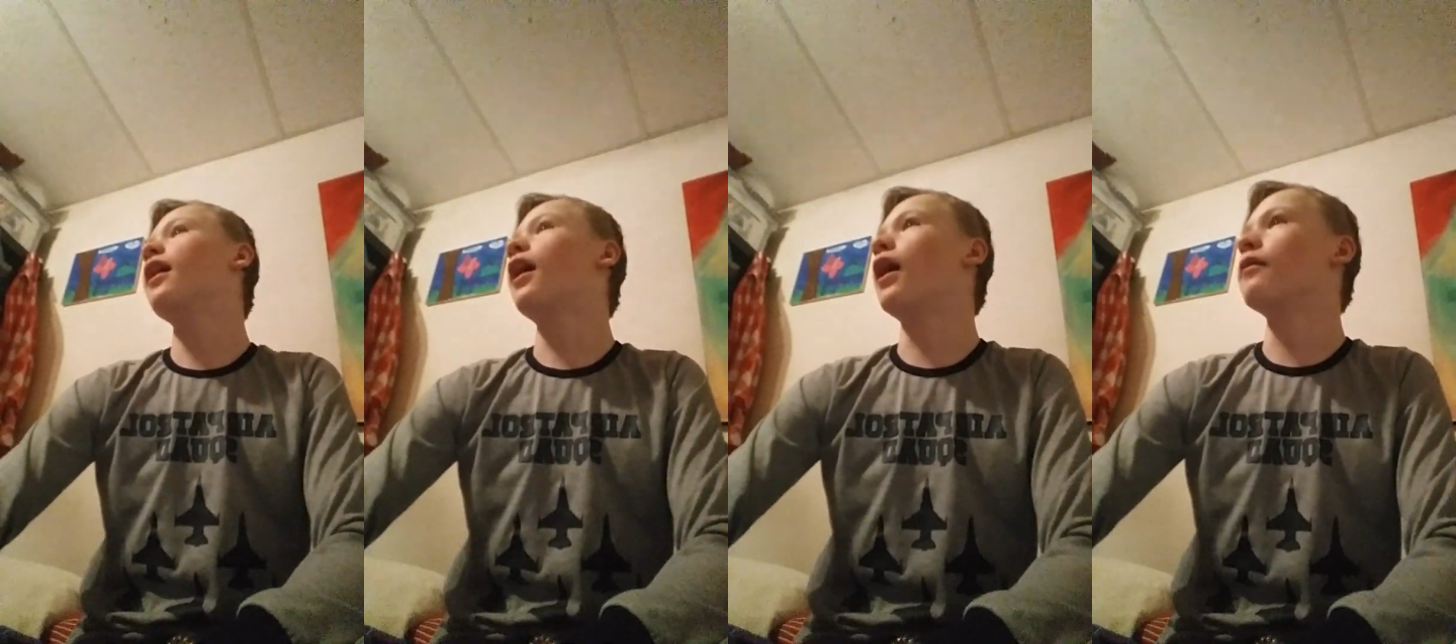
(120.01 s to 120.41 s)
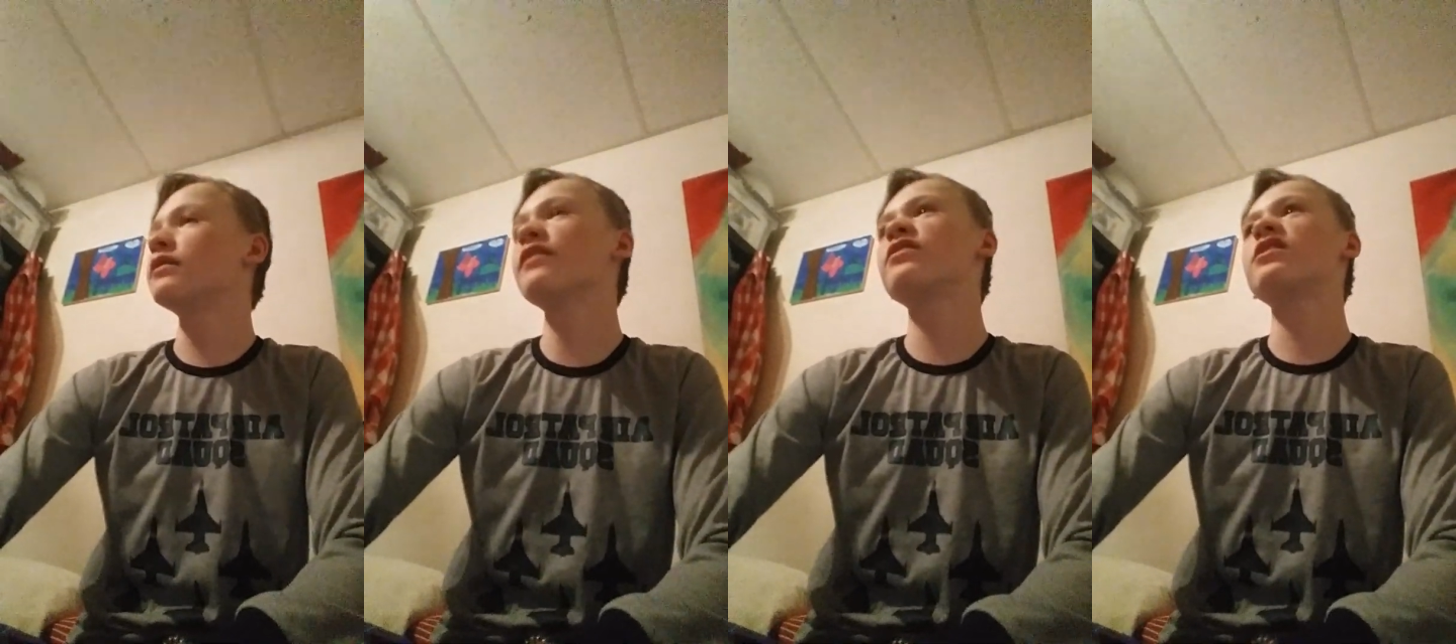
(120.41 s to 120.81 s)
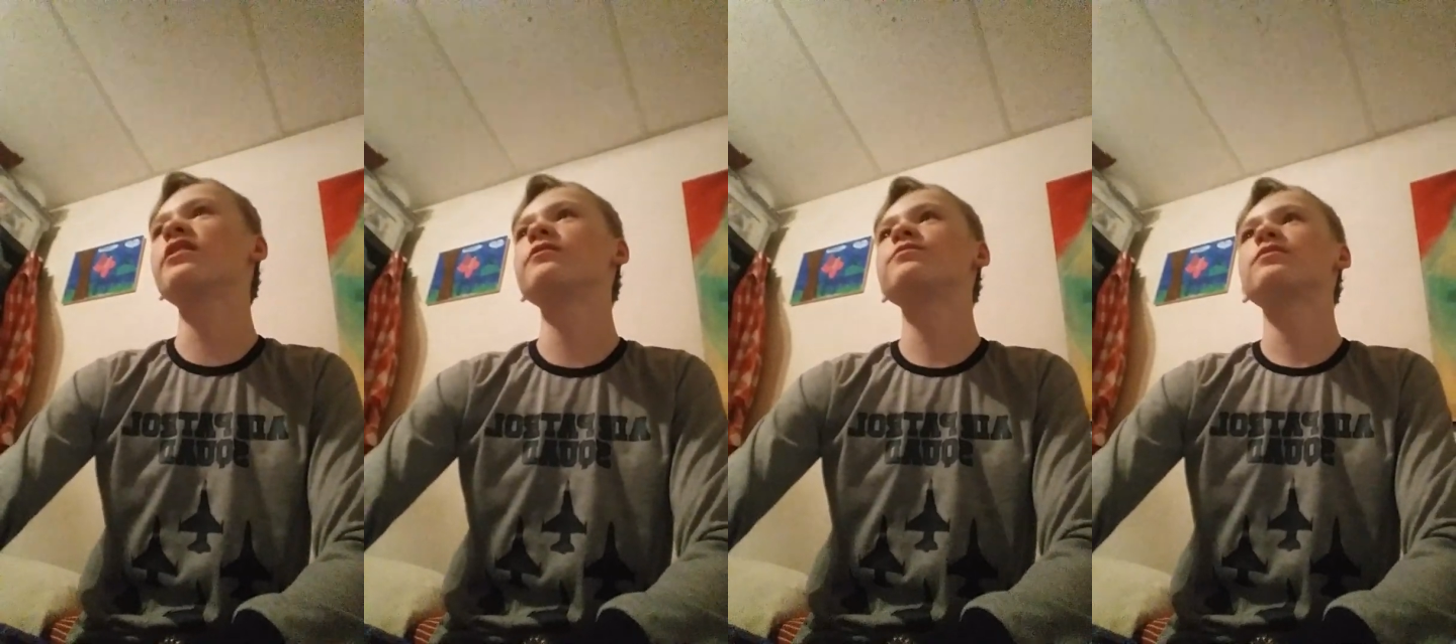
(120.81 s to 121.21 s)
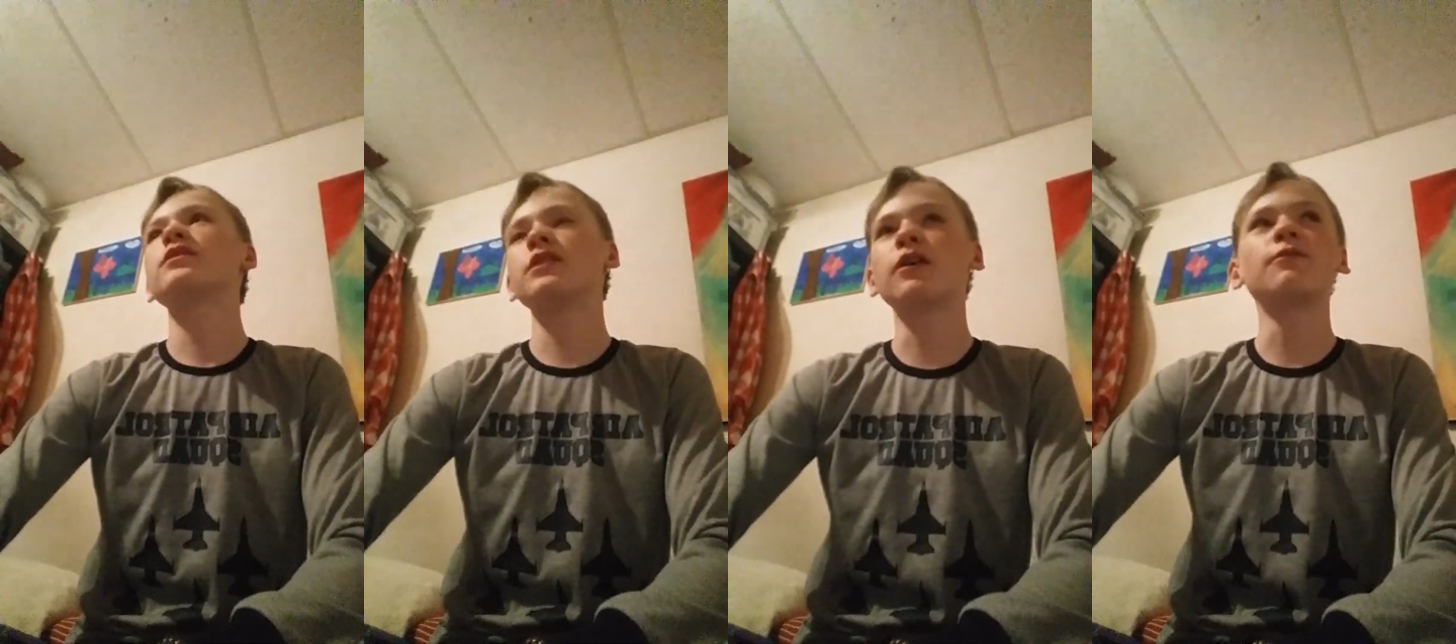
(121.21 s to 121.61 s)
Uh, if you do,
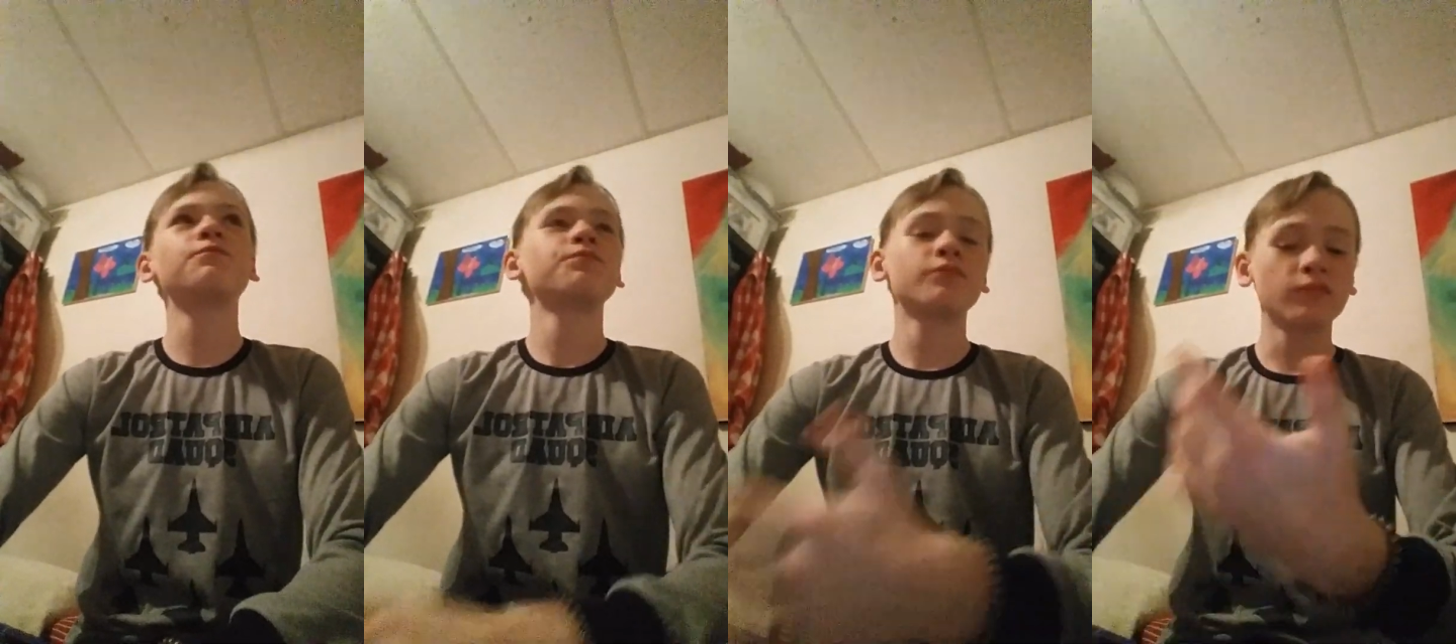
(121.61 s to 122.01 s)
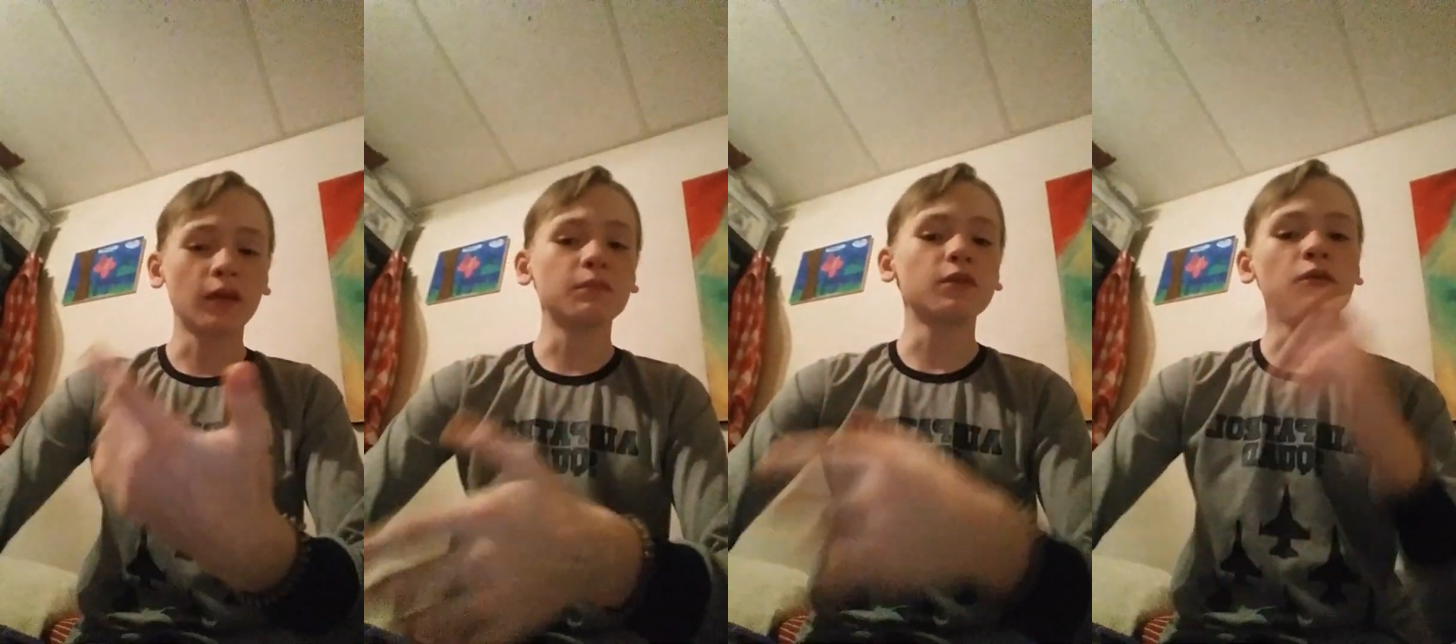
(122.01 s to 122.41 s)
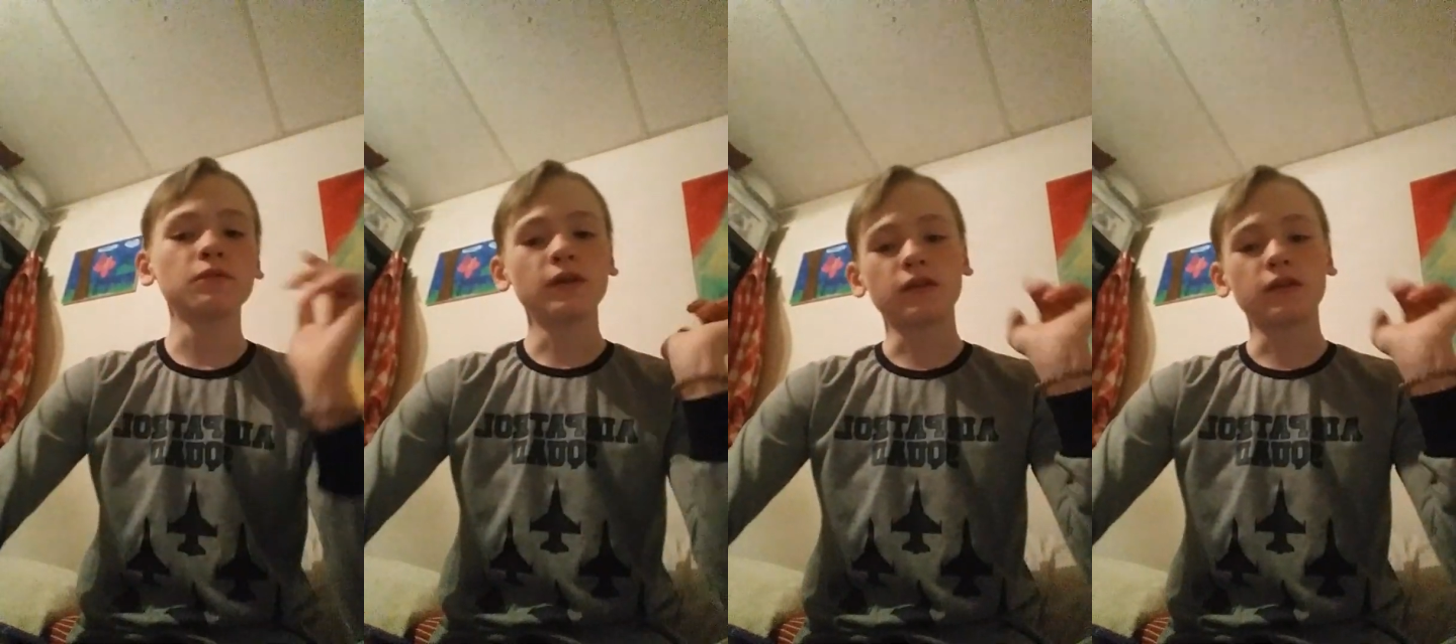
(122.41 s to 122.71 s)
you know, let me know